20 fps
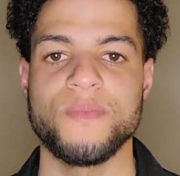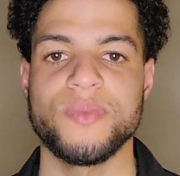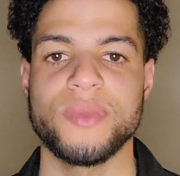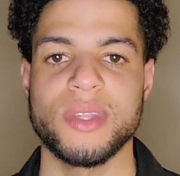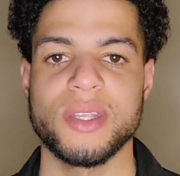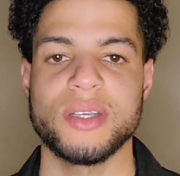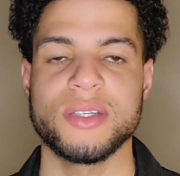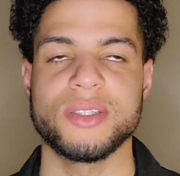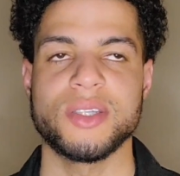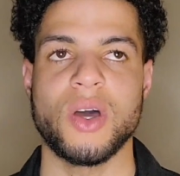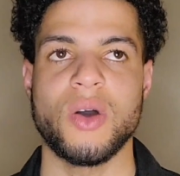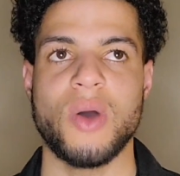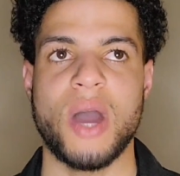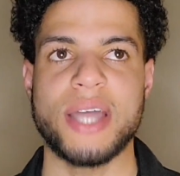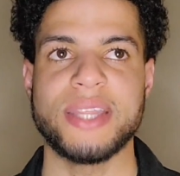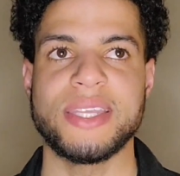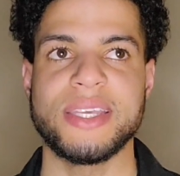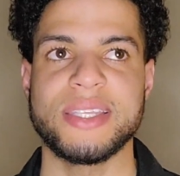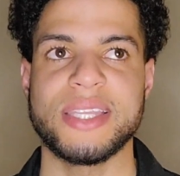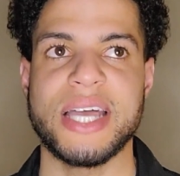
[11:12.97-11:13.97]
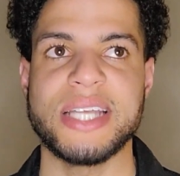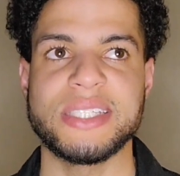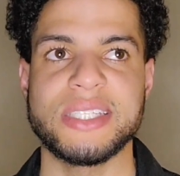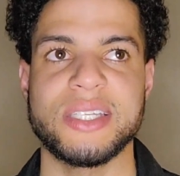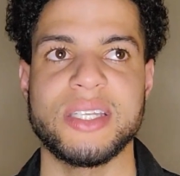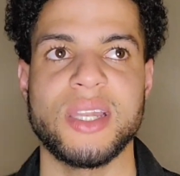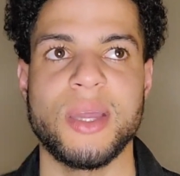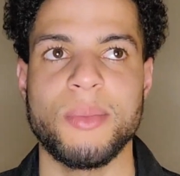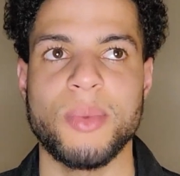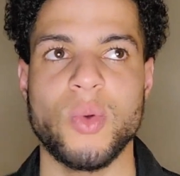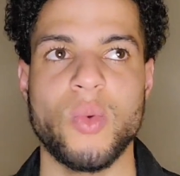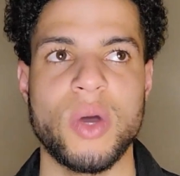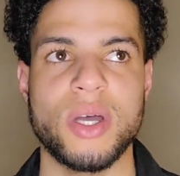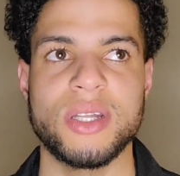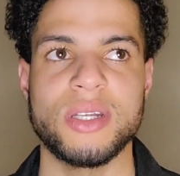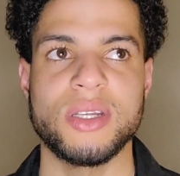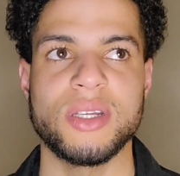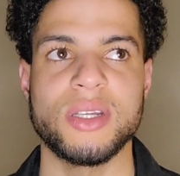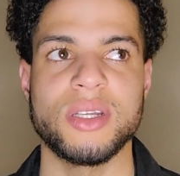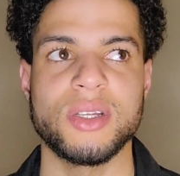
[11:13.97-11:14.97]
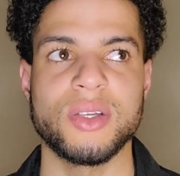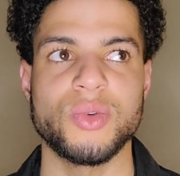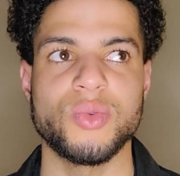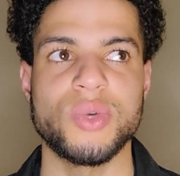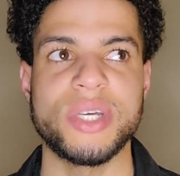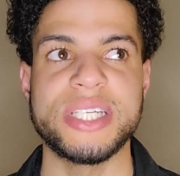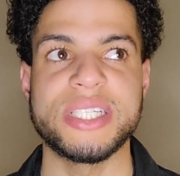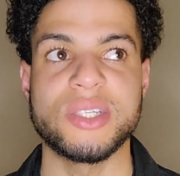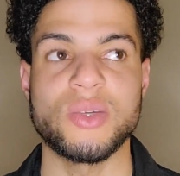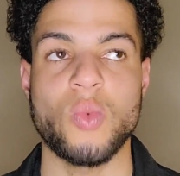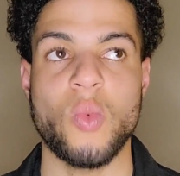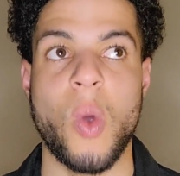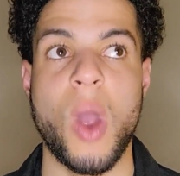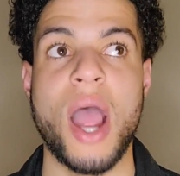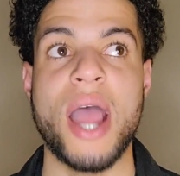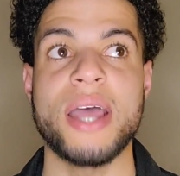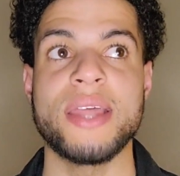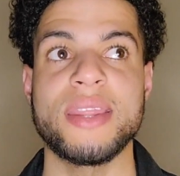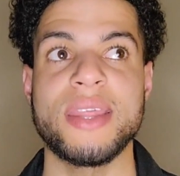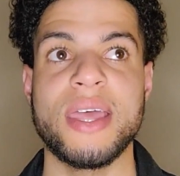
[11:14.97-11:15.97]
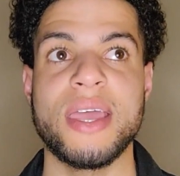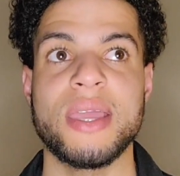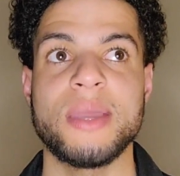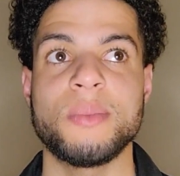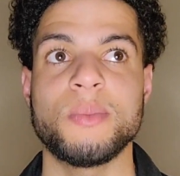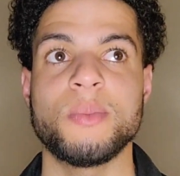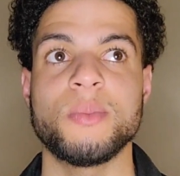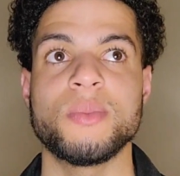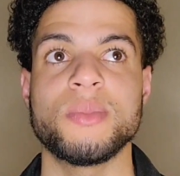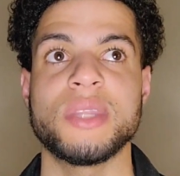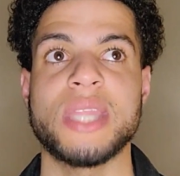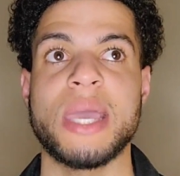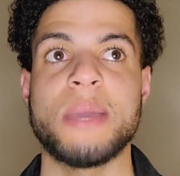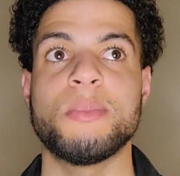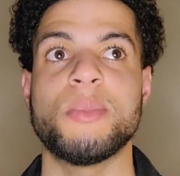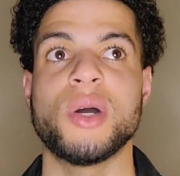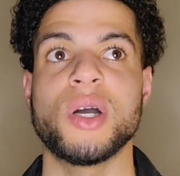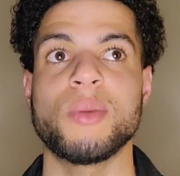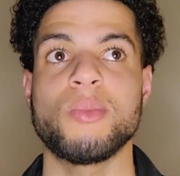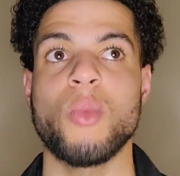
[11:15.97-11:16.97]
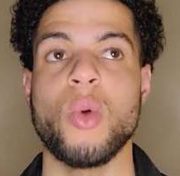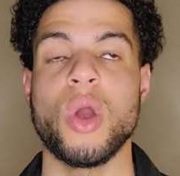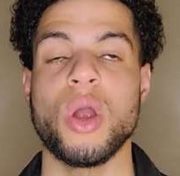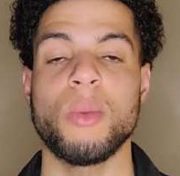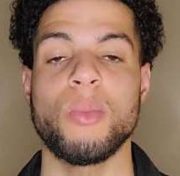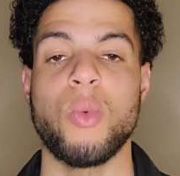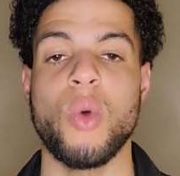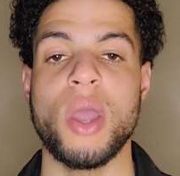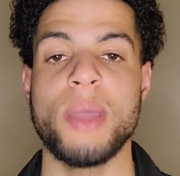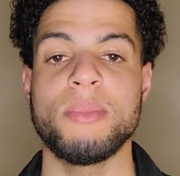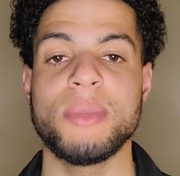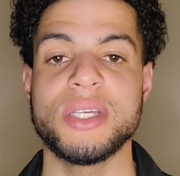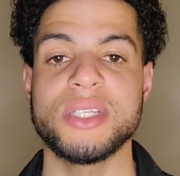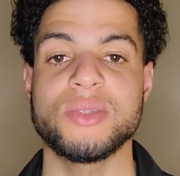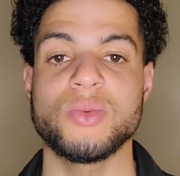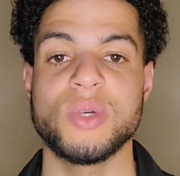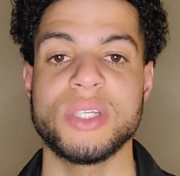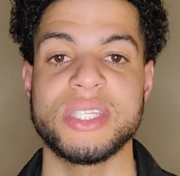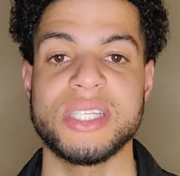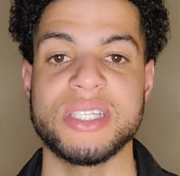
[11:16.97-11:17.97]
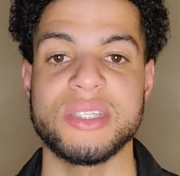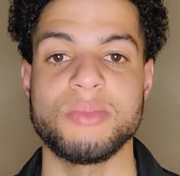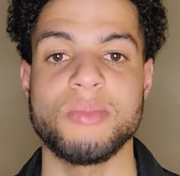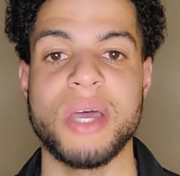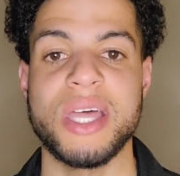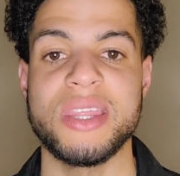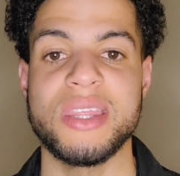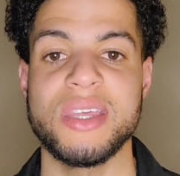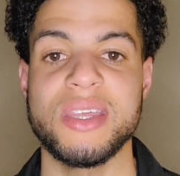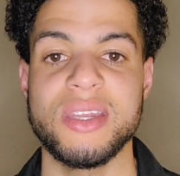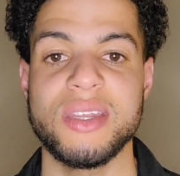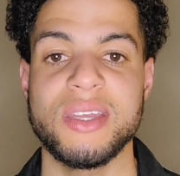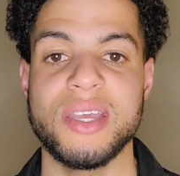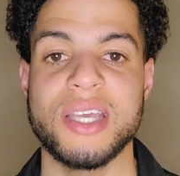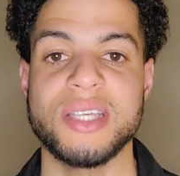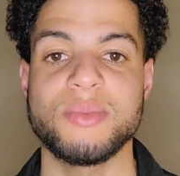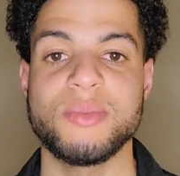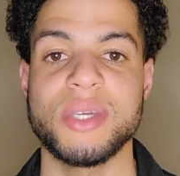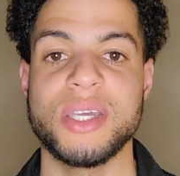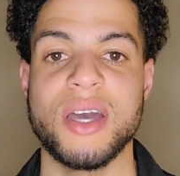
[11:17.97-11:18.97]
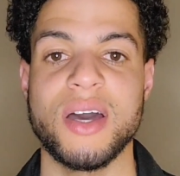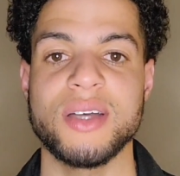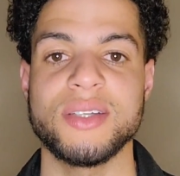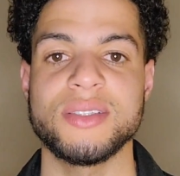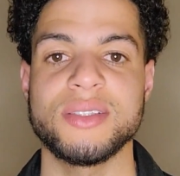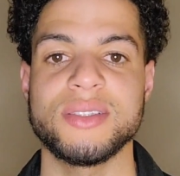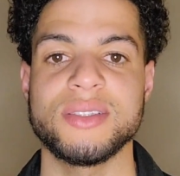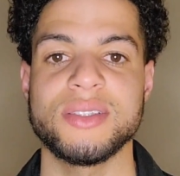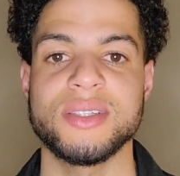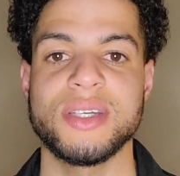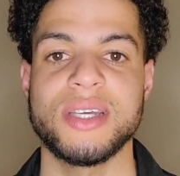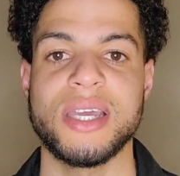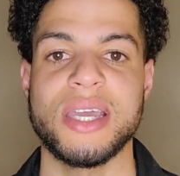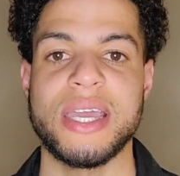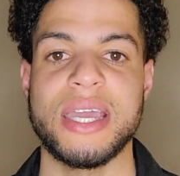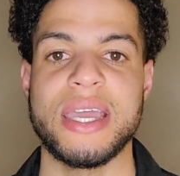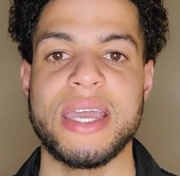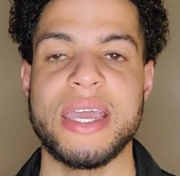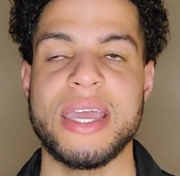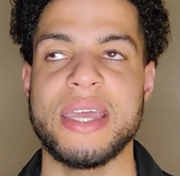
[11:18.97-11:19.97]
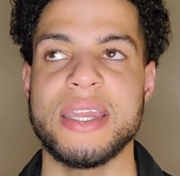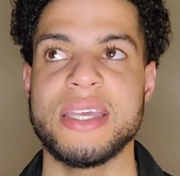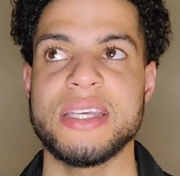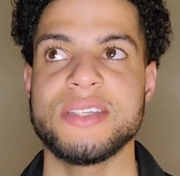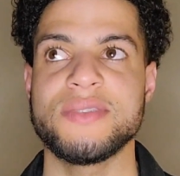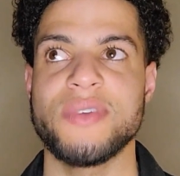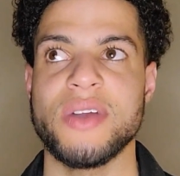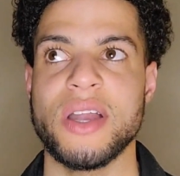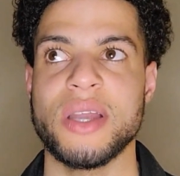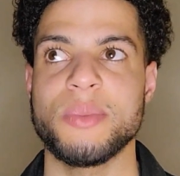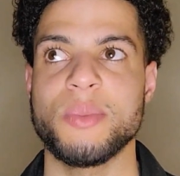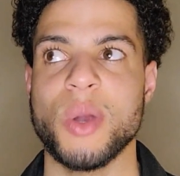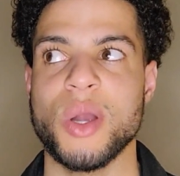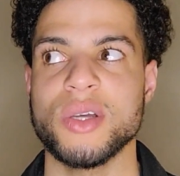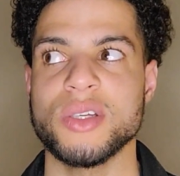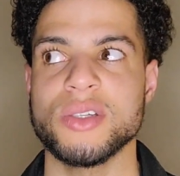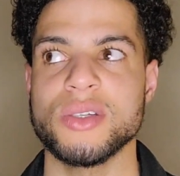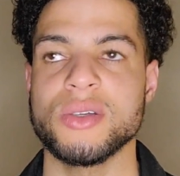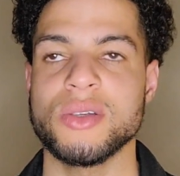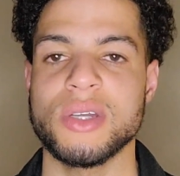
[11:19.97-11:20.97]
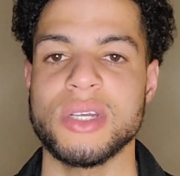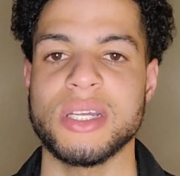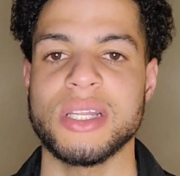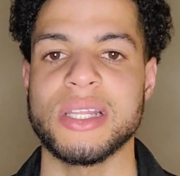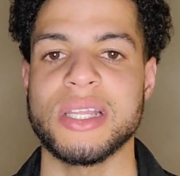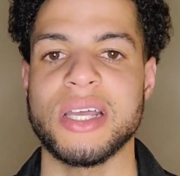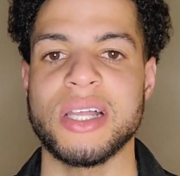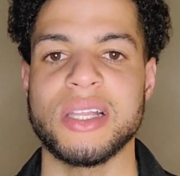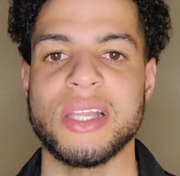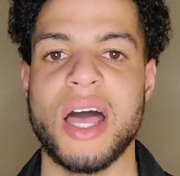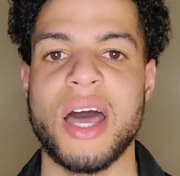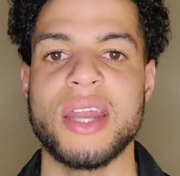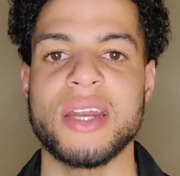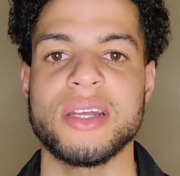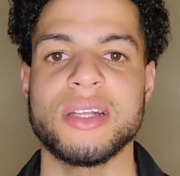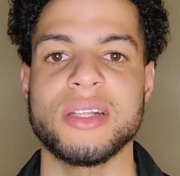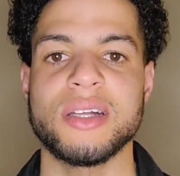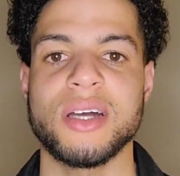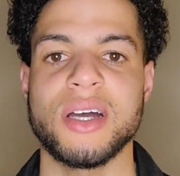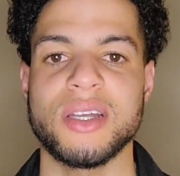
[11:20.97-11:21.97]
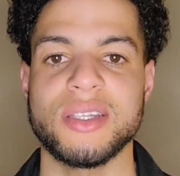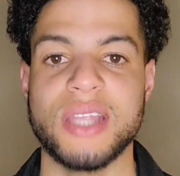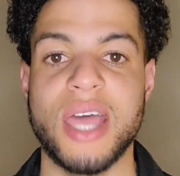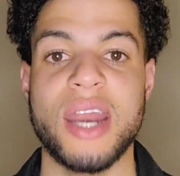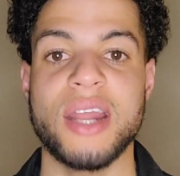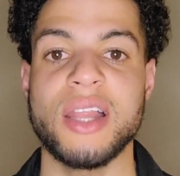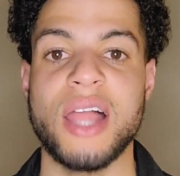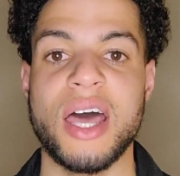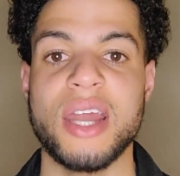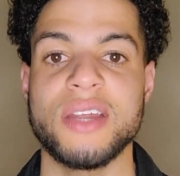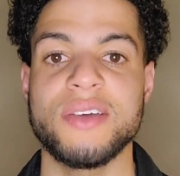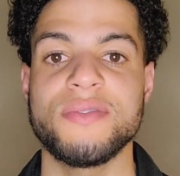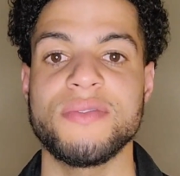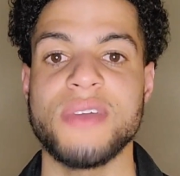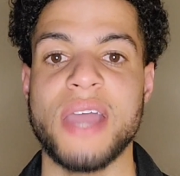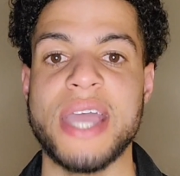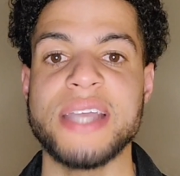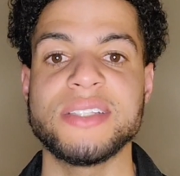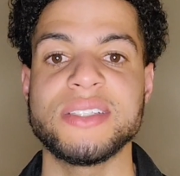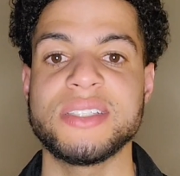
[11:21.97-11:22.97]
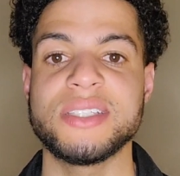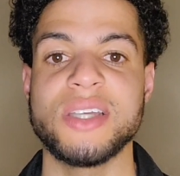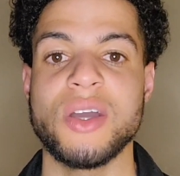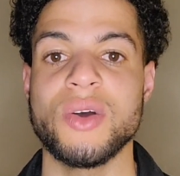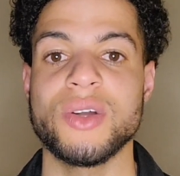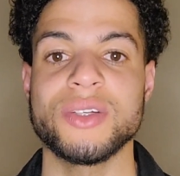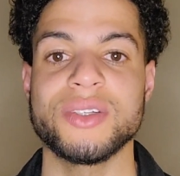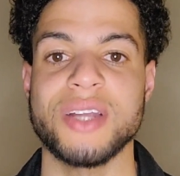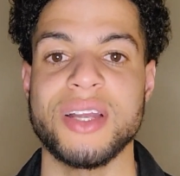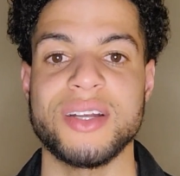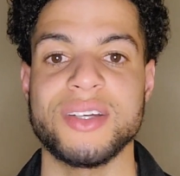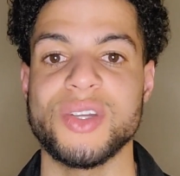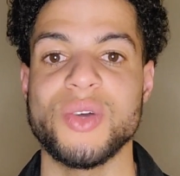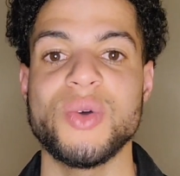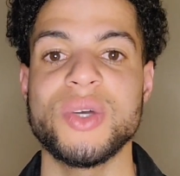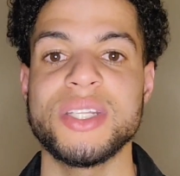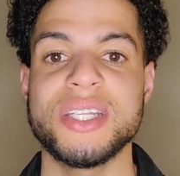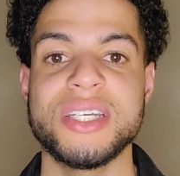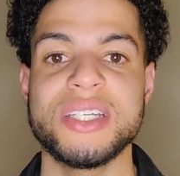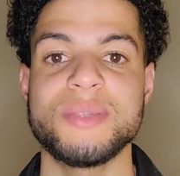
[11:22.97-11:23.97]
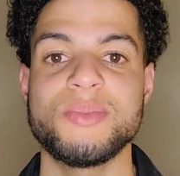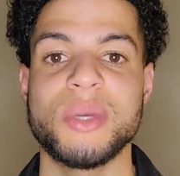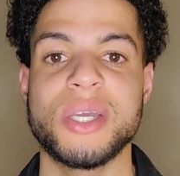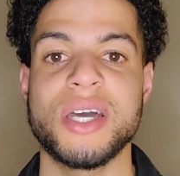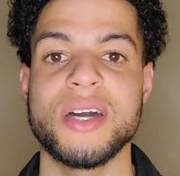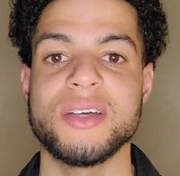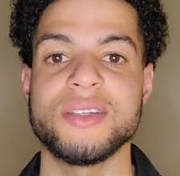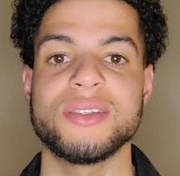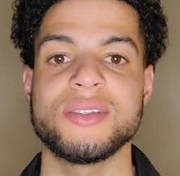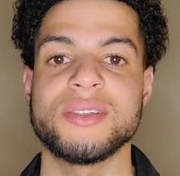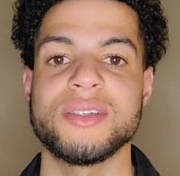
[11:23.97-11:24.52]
So I think that's the number one reason why they they book more appointments with this method is because it is very personal and a lot of not a lot of agency owners are doing this because